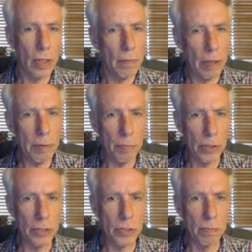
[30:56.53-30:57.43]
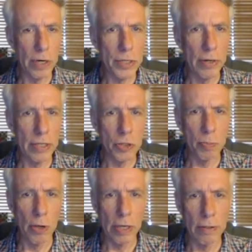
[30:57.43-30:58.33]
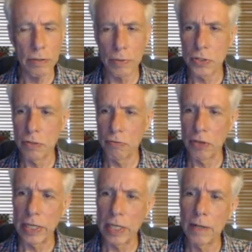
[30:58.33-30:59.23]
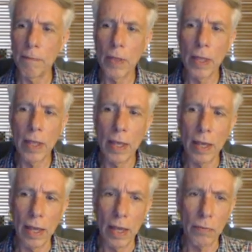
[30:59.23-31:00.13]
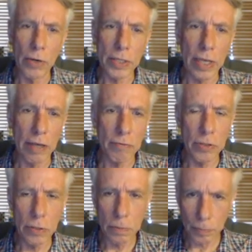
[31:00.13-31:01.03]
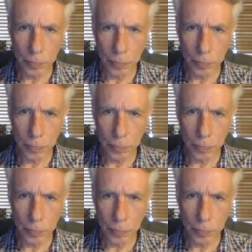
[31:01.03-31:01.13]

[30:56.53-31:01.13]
maybe putting some pressure on this pawn, although it's defended, uh, rook to f2,